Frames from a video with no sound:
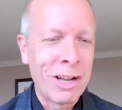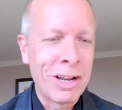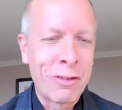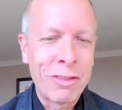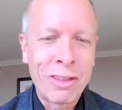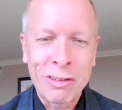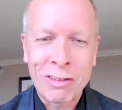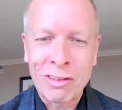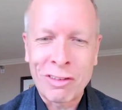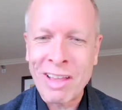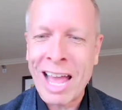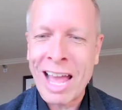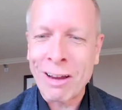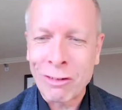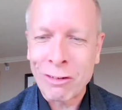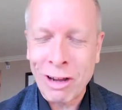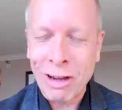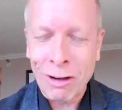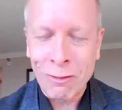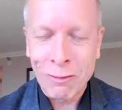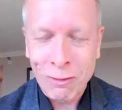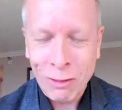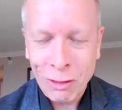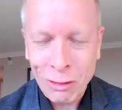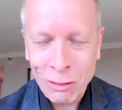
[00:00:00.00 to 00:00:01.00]
This is actually
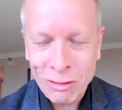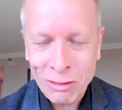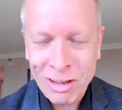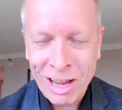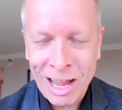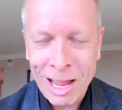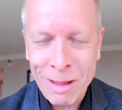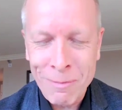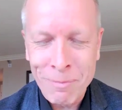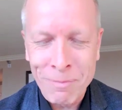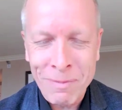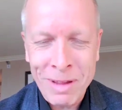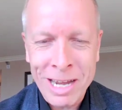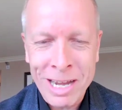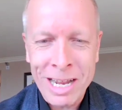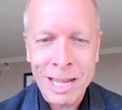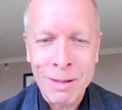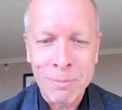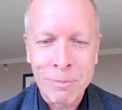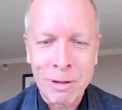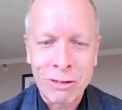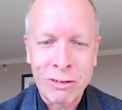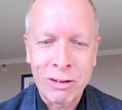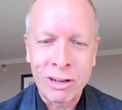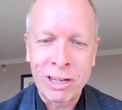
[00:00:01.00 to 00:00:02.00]
our first time
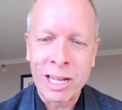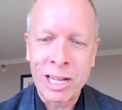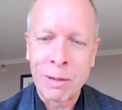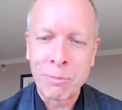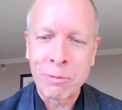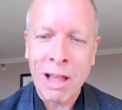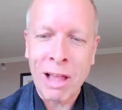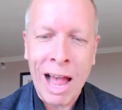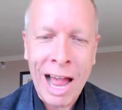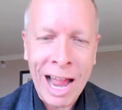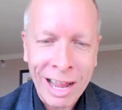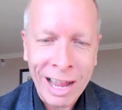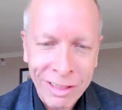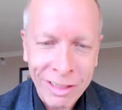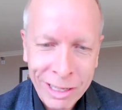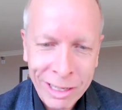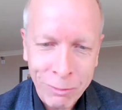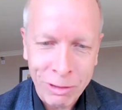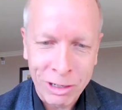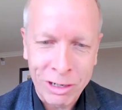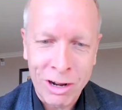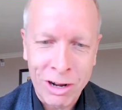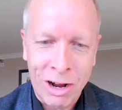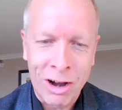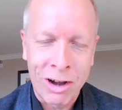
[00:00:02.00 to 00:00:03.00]
meeting, but she comes highly
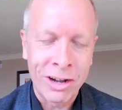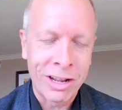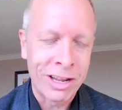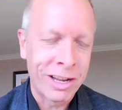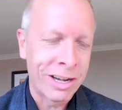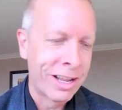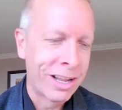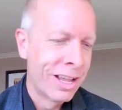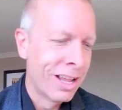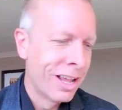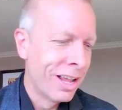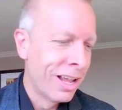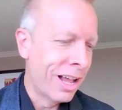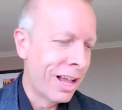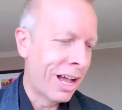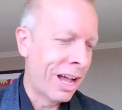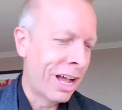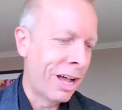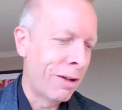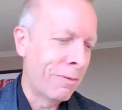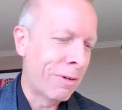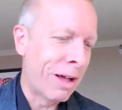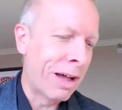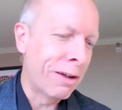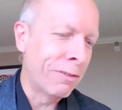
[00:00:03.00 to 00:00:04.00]
regarded.
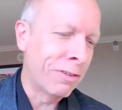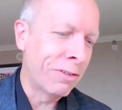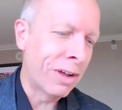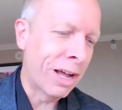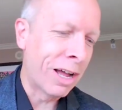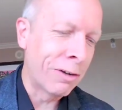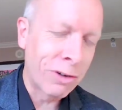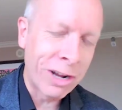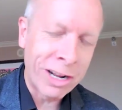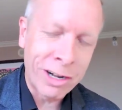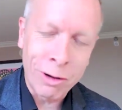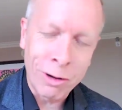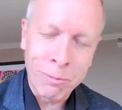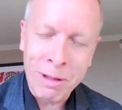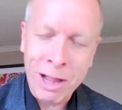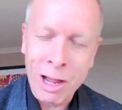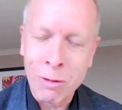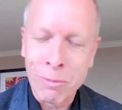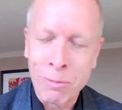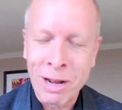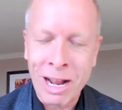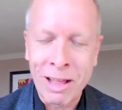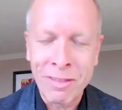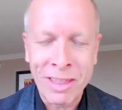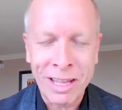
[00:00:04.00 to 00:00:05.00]
I've read her
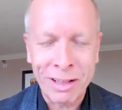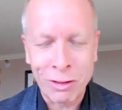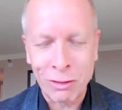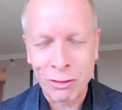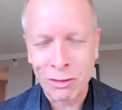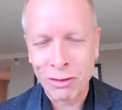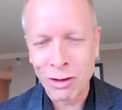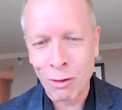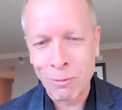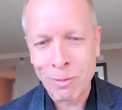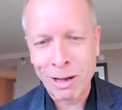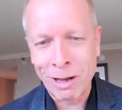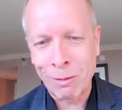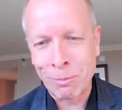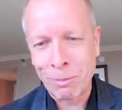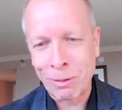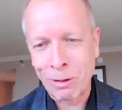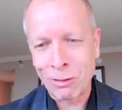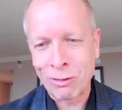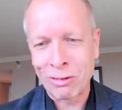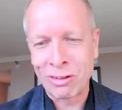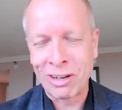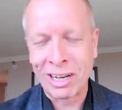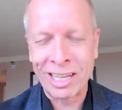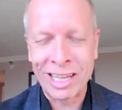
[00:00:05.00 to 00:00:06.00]
bio, but I think there's no better
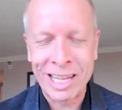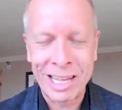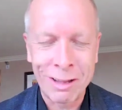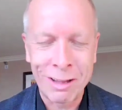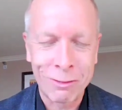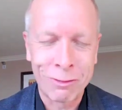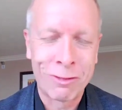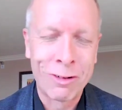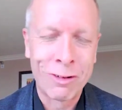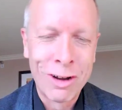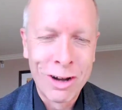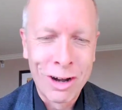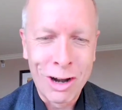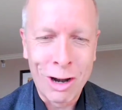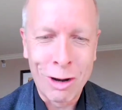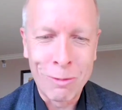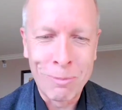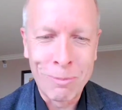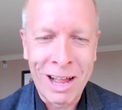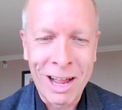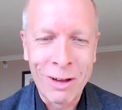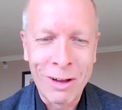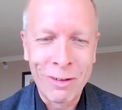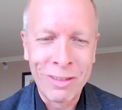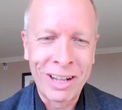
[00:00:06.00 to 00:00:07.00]
person to give her
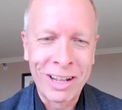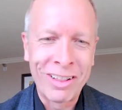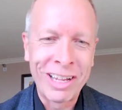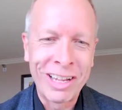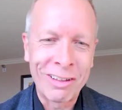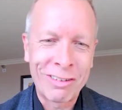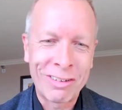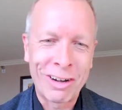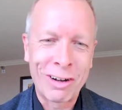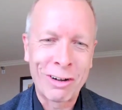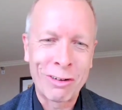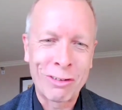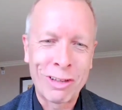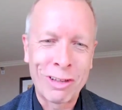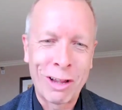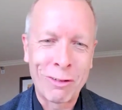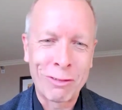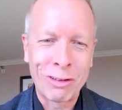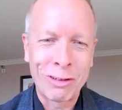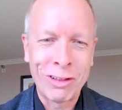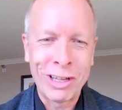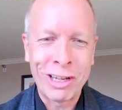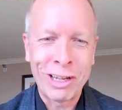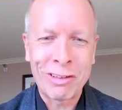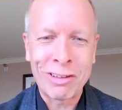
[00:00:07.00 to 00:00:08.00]
bio than Lisa herself.
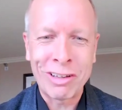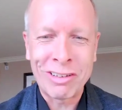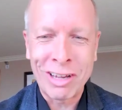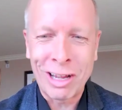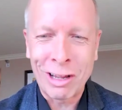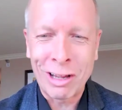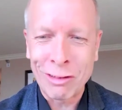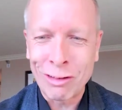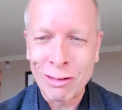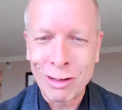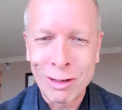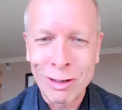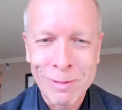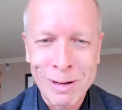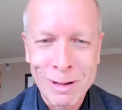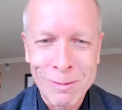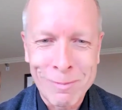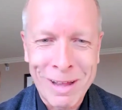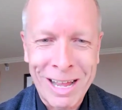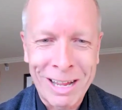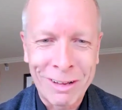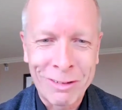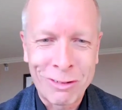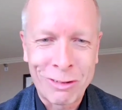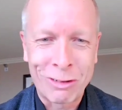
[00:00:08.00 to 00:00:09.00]
So Lisa, tell us a little bit
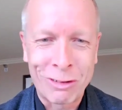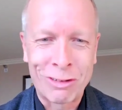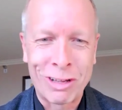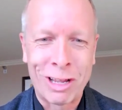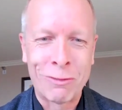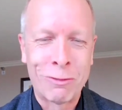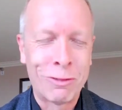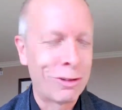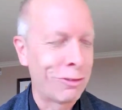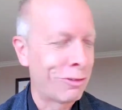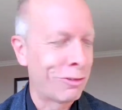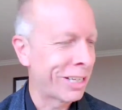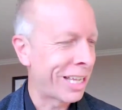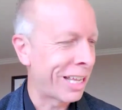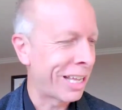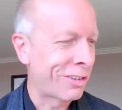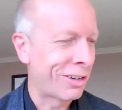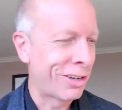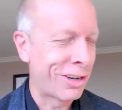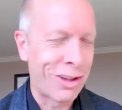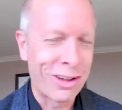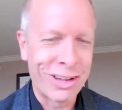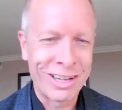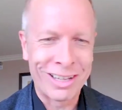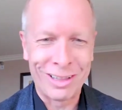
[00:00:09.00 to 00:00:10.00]
about yourself. We'll get to
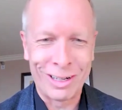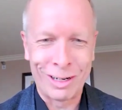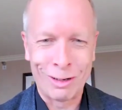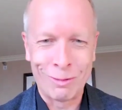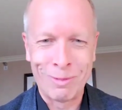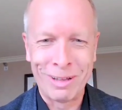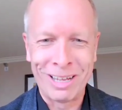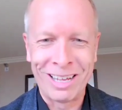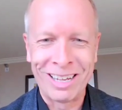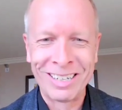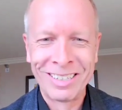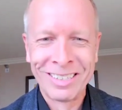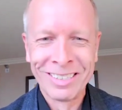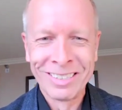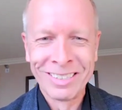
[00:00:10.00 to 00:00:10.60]
know you a little bit.